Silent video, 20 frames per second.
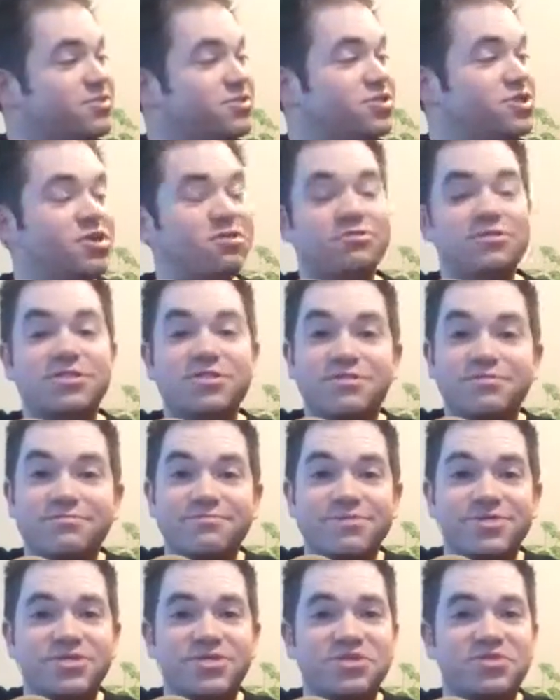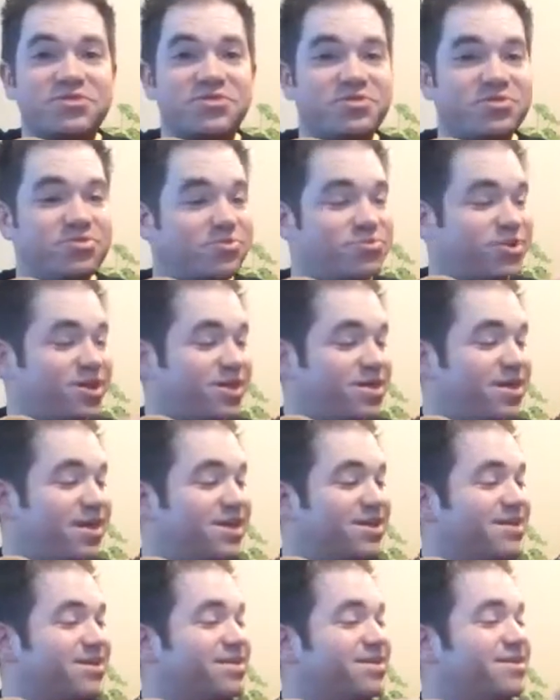notes,
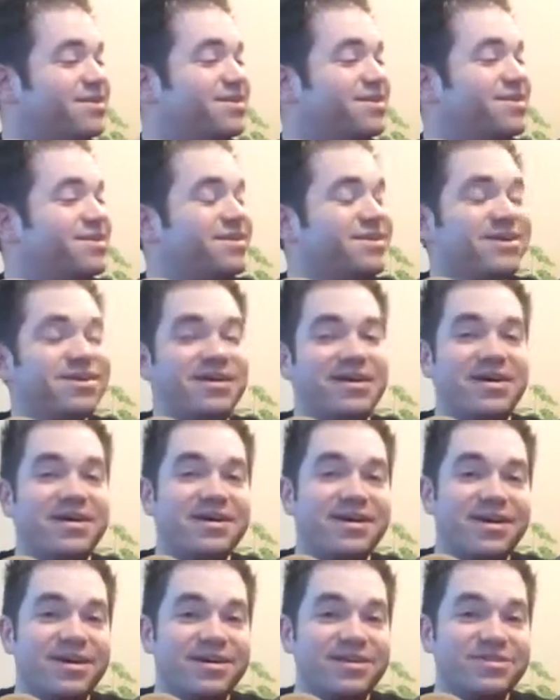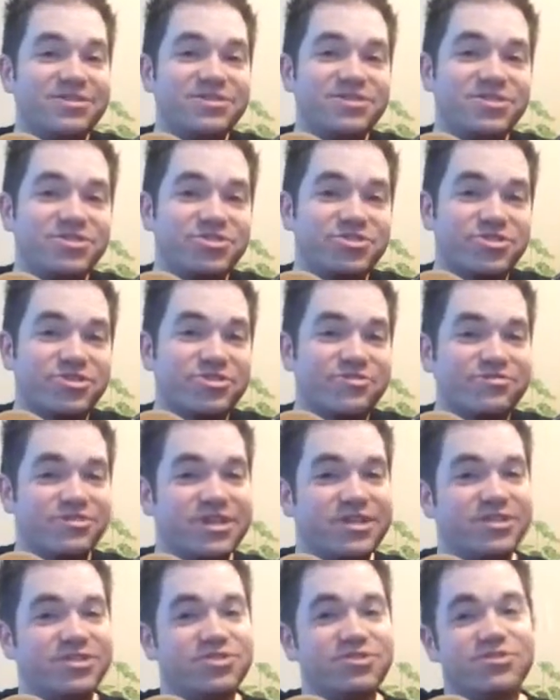within a certain
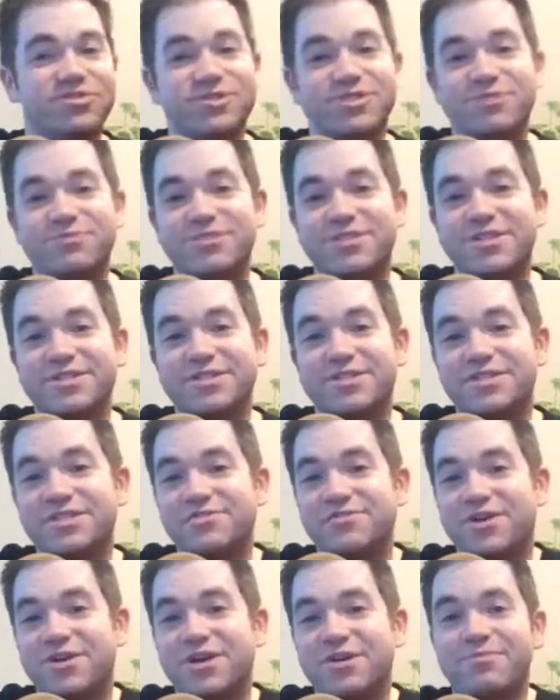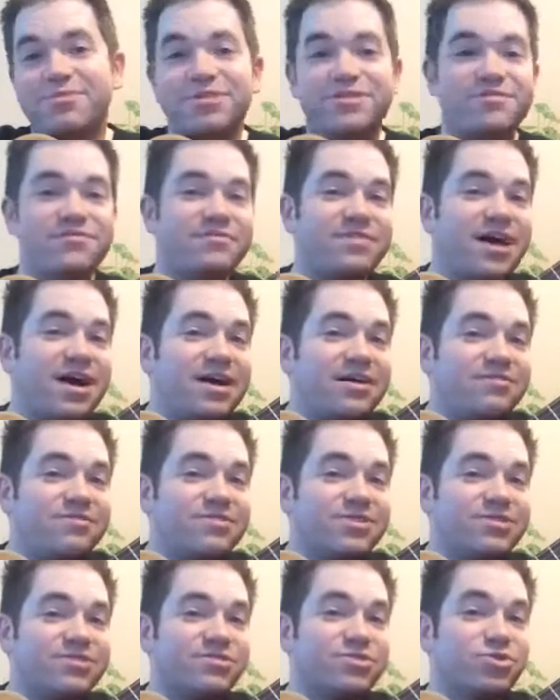range, or somebody else has divided up into
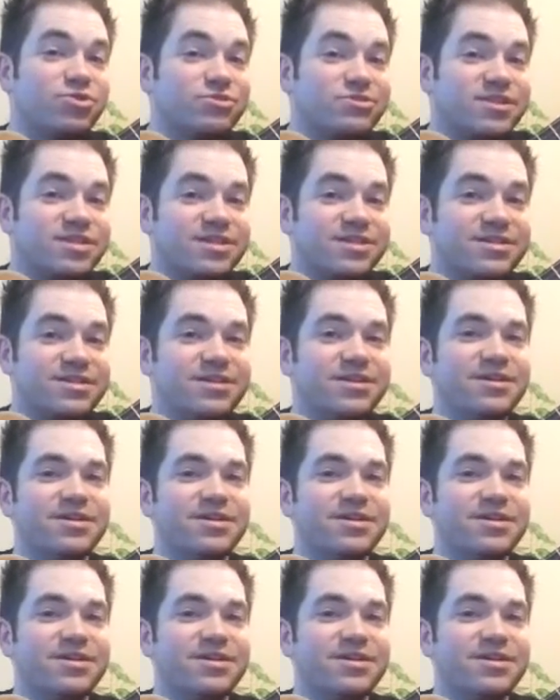5 notes only.